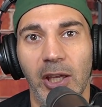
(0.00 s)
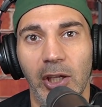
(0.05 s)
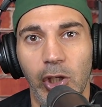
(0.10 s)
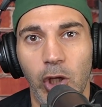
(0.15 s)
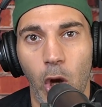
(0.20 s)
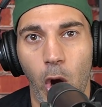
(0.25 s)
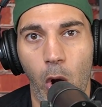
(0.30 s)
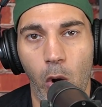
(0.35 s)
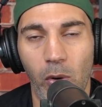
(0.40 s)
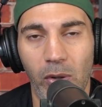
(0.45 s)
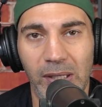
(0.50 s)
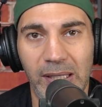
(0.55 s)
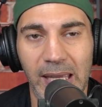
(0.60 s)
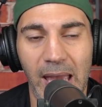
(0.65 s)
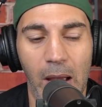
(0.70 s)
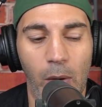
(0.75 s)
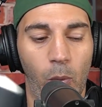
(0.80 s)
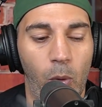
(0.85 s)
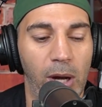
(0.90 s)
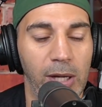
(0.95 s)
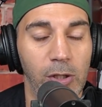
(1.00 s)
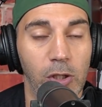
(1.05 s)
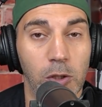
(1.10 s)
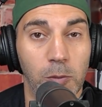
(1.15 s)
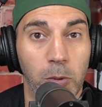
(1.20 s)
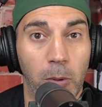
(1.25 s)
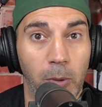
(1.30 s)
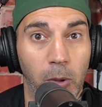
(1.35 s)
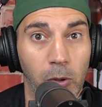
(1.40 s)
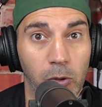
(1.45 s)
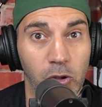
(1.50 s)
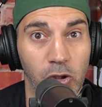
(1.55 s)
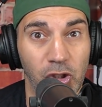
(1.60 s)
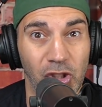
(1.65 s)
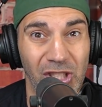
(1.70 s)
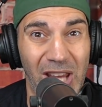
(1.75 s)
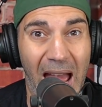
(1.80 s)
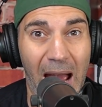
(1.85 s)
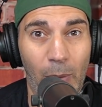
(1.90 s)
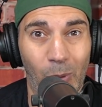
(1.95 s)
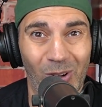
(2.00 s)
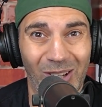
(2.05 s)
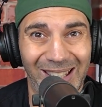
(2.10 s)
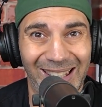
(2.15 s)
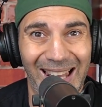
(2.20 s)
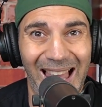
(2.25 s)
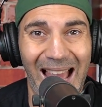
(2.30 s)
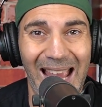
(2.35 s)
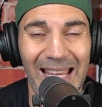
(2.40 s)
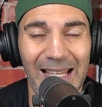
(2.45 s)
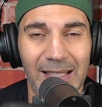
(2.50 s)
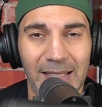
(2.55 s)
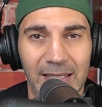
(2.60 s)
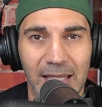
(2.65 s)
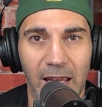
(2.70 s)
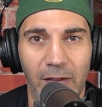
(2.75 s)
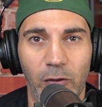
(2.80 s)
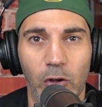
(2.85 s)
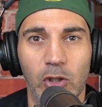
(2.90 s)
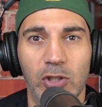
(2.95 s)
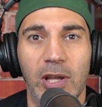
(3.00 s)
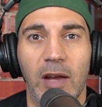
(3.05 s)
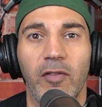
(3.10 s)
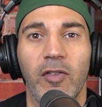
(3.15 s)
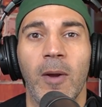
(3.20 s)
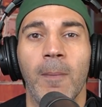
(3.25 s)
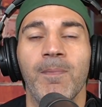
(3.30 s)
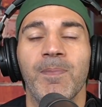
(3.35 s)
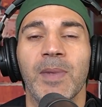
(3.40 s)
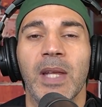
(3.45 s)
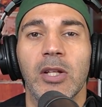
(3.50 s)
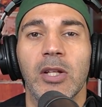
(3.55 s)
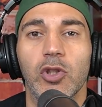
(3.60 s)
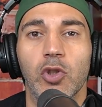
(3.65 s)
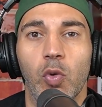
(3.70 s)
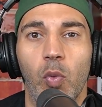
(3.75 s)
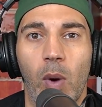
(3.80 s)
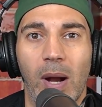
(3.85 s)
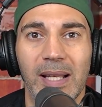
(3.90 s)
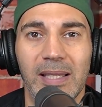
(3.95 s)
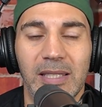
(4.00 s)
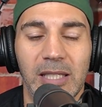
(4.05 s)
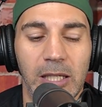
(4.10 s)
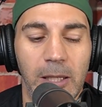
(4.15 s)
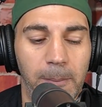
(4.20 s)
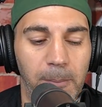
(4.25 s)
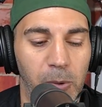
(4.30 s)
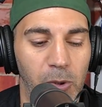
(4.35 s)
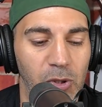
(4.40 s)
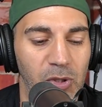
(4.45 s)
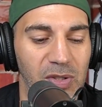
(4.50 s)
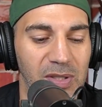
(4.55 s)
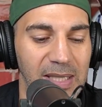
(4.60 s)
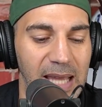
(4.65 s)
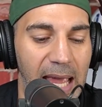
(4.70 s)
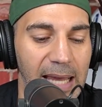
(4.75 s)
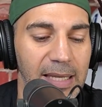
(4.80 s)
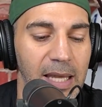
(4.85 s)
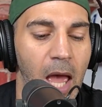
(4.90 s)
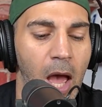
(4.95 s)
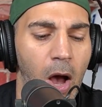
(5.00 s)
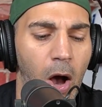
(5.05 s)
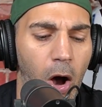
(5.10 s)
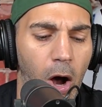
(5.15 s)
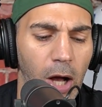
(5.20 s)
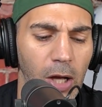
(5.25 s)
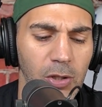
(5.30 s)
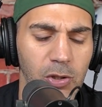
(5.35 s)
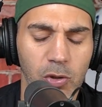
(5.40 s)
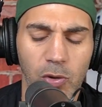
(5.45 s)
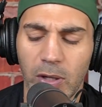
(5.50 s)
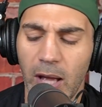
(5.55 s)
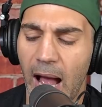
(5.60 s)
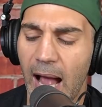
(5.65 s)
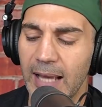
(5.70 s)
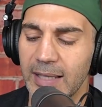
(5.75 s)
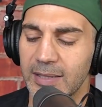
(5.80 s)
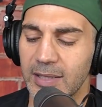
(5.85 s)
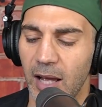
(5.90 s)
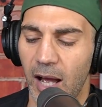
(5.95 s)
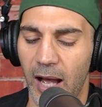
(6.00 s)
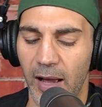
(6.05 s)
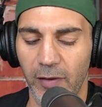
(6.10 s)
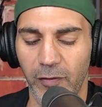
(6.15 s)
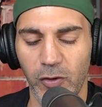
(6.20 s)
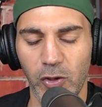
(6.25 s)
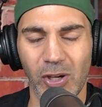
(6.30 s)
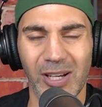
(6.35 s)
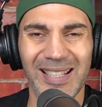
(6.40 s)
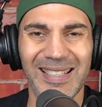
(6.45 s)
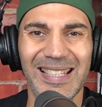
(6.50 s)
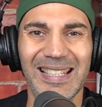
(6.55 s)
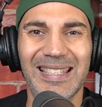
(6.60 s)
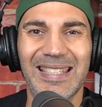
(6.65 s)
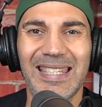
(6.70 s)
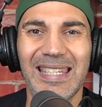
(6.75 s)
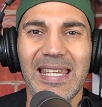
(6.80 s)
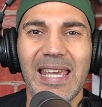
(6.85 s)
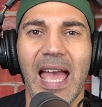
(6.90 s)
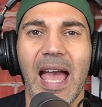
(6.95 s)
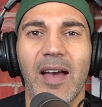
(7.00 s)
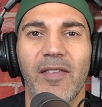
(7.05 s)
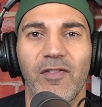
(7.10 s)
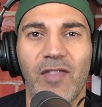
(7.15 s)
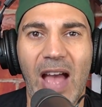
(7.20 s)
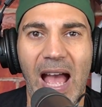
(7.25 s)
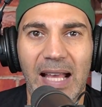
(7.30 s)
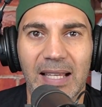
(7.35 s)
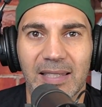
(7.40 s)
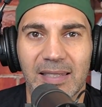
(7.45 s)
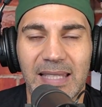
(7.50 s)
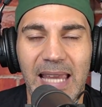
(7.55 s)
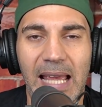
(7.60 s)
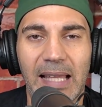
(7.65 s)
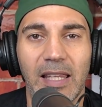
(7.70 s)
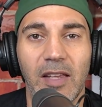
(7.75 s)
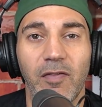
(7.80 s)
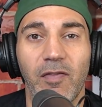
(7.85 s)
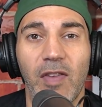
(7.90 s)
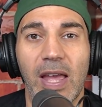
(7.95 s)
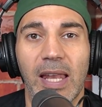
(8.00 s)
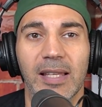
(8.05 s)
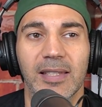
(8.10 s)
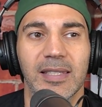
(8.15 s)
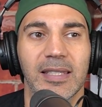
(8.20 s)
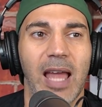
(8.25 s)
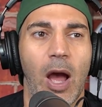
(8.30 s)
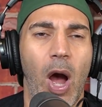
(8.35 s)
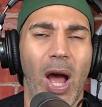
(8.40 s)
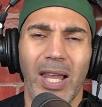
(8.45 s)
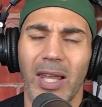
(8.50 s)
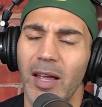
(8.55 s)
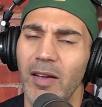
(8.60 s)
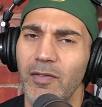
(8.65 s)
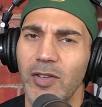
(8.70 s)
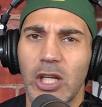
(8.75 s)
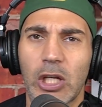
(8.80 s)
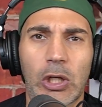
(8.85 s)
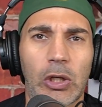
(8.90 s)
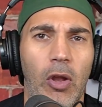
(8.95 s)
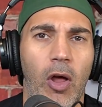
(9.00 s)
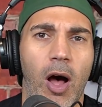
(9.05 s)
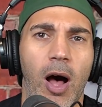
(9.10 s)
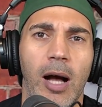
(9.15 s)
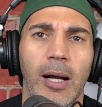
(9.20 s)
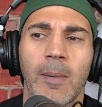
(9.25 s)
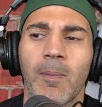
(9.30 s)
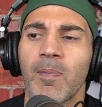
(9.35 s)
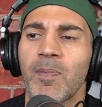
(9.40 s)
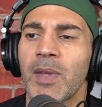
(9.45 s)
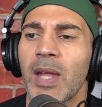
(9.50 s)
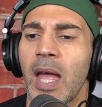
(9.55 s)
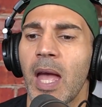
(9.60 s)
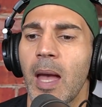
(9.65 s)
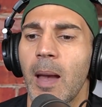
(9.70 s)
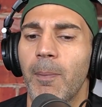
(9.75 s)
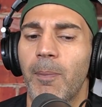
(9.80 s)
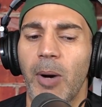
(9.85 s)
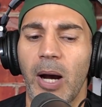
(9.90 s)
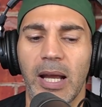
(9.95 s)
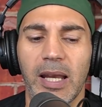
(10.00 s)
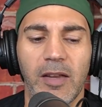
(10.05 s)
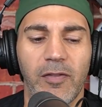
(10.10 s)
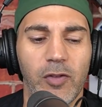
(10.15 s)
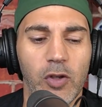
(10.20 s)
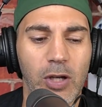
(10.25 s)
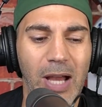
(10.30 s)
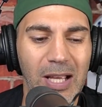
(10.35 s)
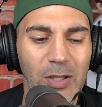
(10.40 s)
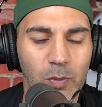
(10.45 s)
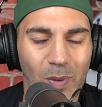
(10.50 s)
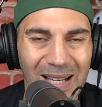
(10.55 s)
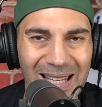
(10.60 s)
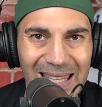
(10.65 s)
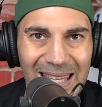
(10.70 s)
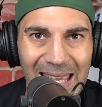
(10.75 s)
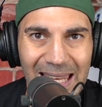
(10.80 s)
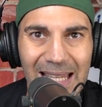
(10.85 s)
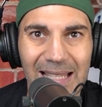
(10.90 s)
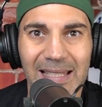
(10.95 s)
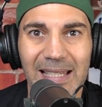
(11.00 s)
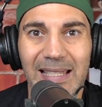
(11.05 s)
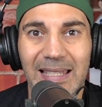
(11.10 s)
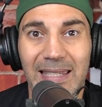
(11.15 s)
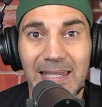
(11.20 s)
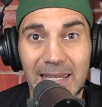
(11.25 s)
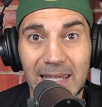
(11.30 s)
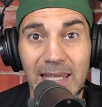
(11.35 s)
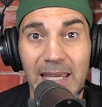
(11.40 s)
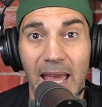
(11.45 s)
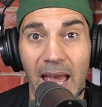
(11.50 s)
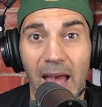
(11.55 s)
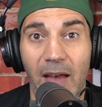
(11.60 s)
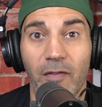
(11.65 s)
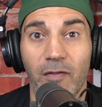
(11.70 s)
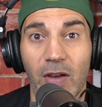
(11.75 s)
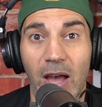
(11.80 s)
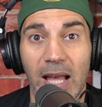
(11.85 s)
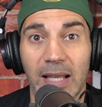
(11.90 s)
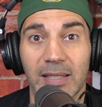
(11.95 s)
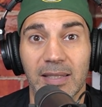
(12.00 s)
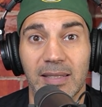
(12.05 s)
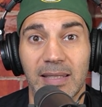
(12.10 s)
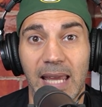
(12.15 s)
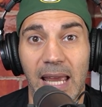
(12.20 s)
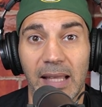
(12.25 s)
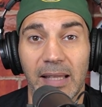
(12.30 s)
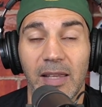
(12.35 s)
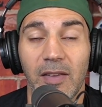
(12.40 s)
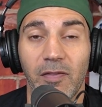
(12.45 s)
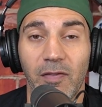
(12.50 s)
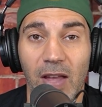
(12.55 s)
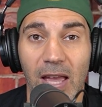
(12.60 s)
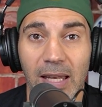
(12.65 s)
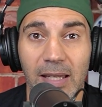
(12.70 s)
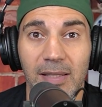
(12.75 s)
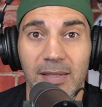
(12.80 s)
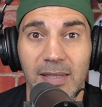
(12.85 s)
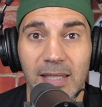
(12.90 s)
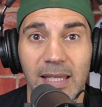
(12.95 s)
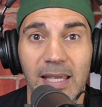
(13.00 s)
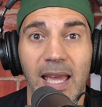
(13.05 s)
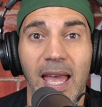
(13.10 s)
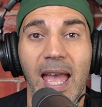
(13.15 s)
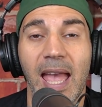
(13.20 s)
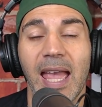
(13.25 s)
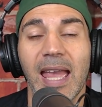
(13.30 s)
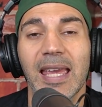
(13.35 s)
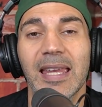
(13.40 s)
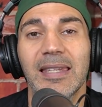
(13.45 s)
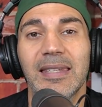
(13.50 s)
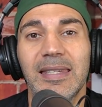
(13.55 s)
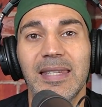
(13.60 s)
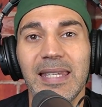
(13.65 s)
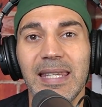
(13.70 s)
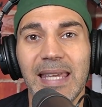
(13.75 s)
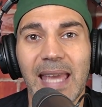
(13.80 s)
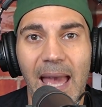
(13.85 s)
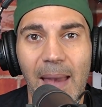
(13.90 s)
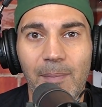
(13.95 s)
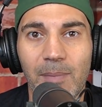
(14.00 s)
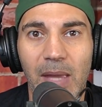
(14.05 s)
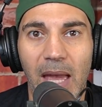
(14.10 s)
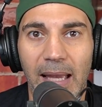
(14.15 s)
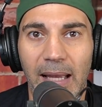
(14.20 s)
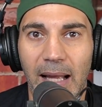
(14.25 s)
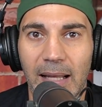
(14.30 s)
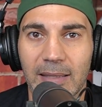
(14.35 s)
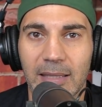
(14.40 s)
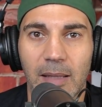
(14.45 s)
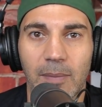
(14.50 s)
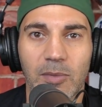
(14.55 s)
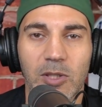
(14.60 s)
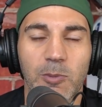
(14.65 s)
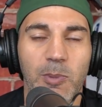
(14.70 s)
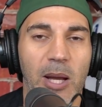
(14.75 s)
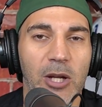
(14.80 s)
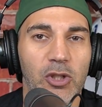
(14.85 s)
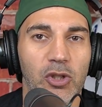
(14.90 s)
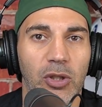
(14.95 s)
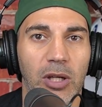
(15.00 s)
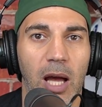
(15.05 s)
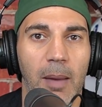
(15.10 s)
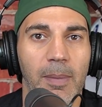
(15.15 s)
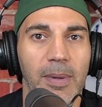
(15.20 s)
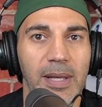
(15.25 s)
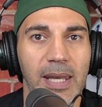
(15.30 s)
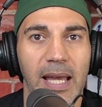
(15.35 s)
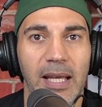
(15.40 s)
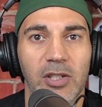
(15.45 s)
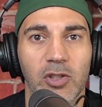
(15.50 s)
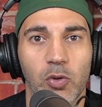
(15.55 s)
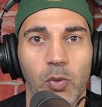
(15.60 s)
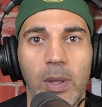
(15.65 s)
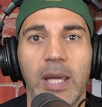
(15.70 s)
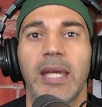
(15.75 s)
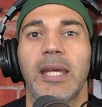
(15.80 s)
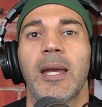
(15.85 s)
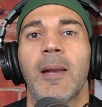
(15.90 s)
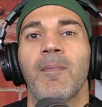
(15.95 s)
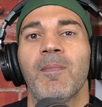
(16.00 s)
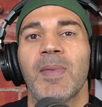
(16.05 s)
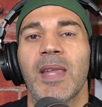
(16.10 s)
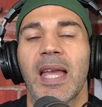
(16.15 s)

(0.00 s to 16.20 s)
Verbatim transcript: Go get one. Use promo code SHOWERLION. Save yourself 20%. Also, guys, uh, if you're into DFS, daily fantasy, now I love year long, but if you guys want to get into DFS, daily fantasy, DM me. I got something special coming next week.